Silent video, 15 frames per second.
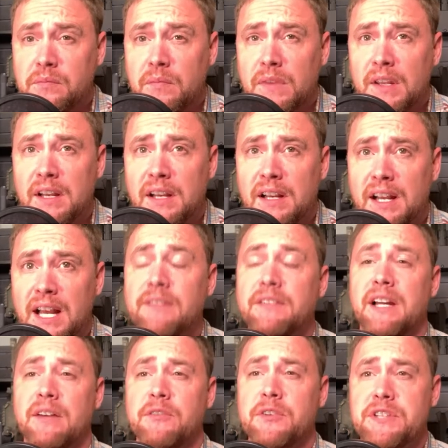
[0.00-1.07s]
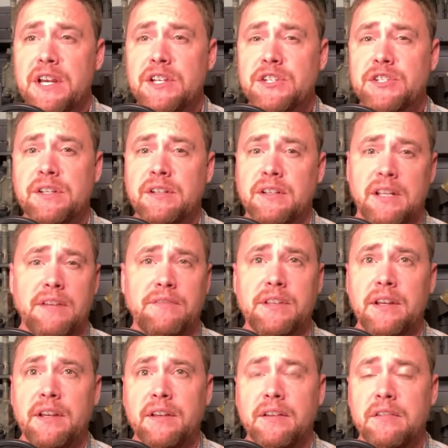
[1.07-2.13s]
have a conversation. Love
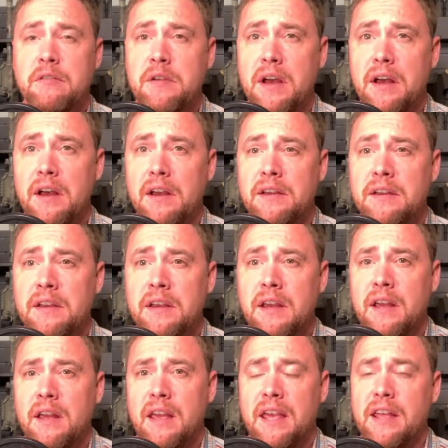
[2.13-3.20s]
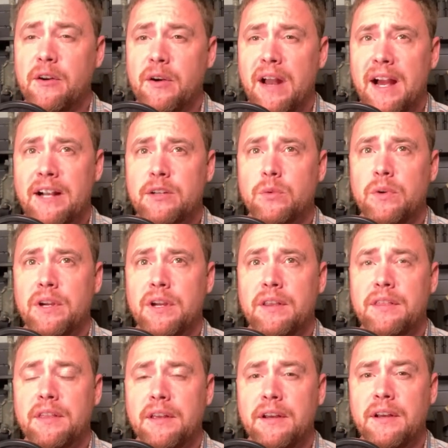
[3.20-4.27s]
to interact with
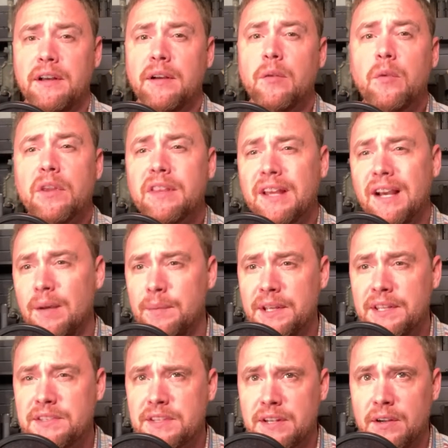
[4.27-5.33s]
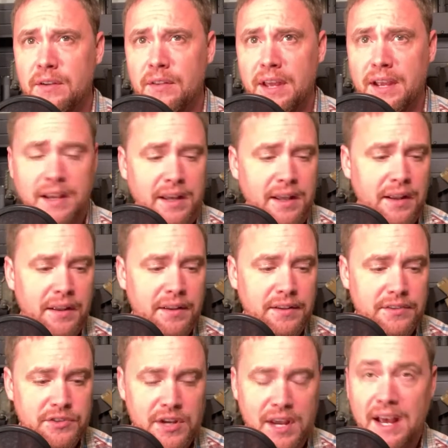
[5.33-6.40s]
comments and all that kind of
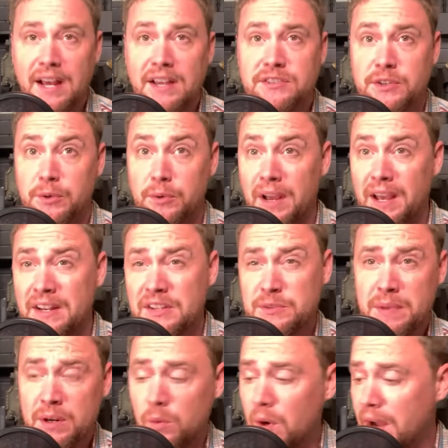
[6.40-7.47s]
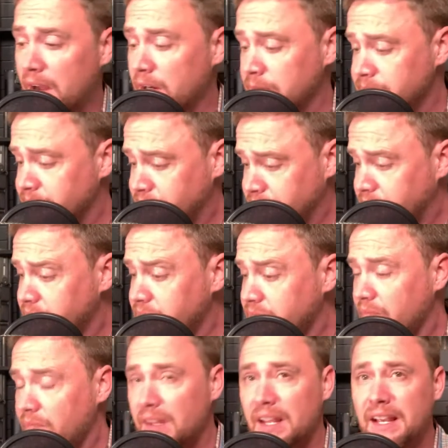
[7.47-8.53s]
jazz. You're right; it's been a while,
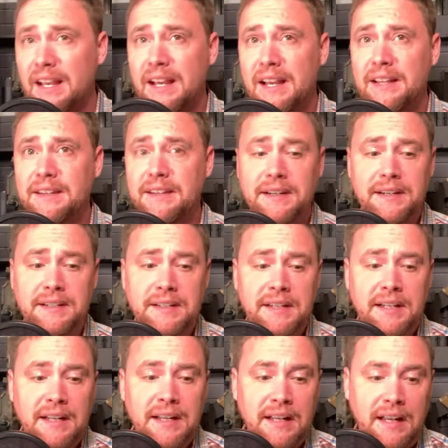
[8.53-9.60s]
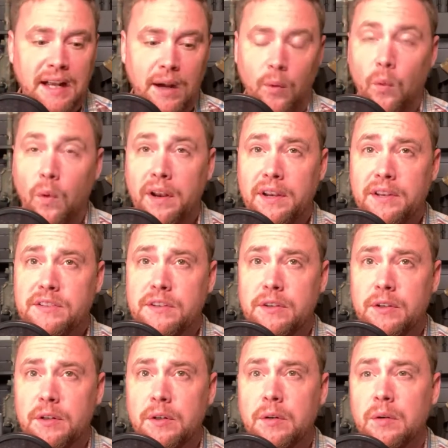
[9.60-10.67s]
and I wanted
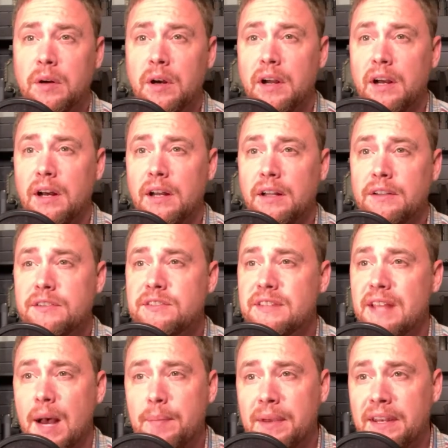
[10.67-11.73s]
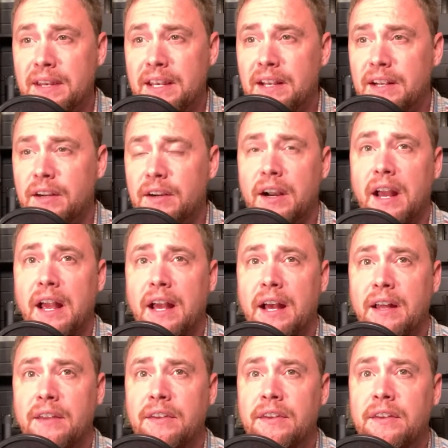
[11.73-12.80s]
to stop in here
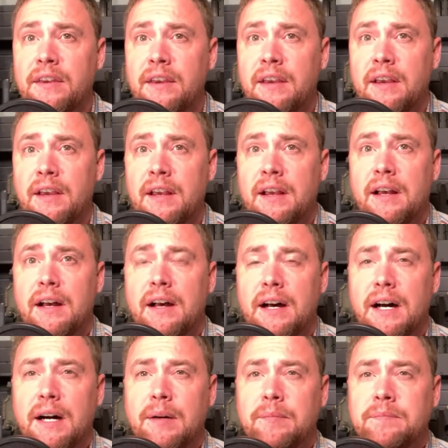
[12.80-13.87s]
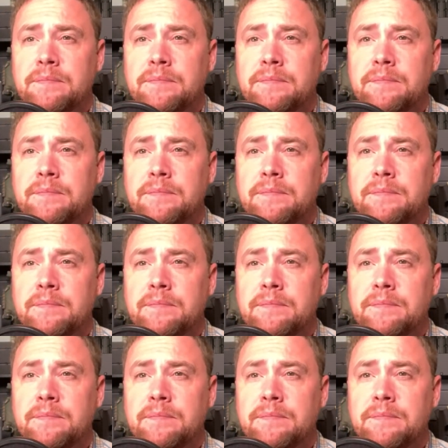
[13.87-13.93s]
and uh,